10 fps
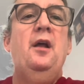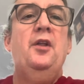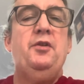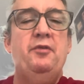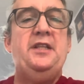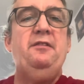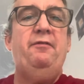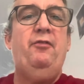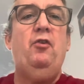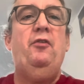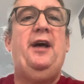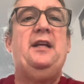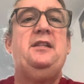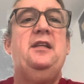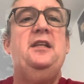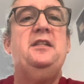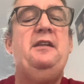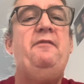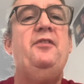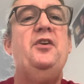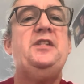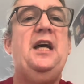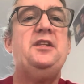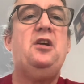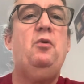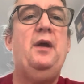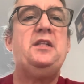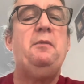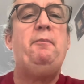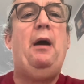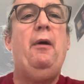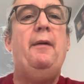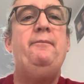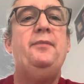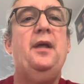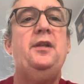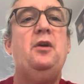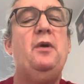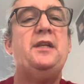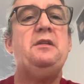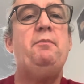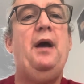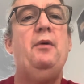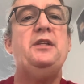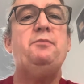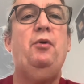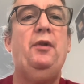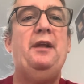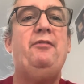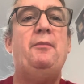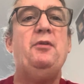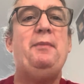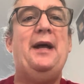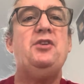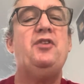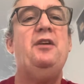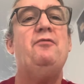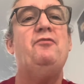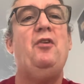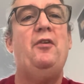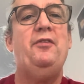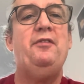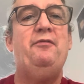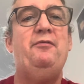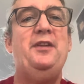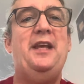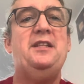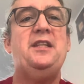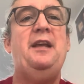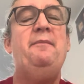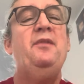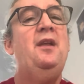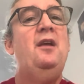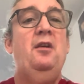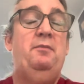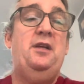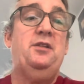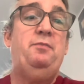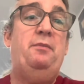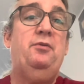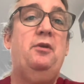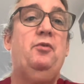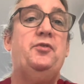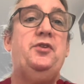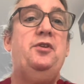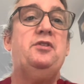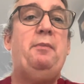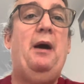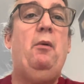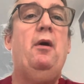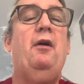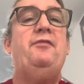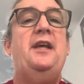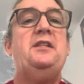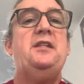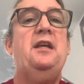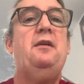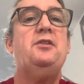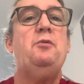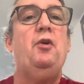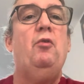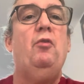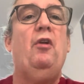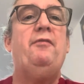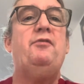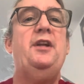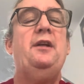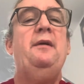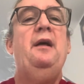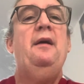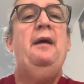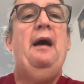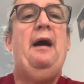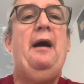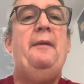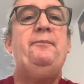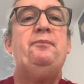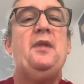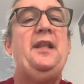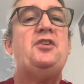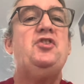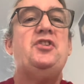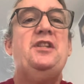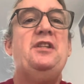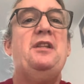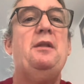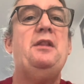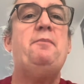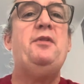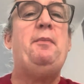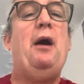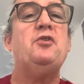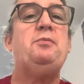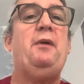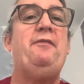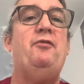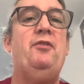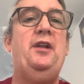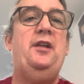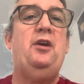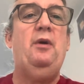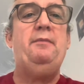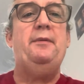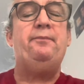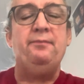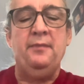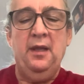The reason for that is the inverter has a quiescent power, and the quiescent power is pulling from the battery rather than from the AC, because people don't want to use the power off the AC because they want it all off grid. And that's just the power supply for running the equipment.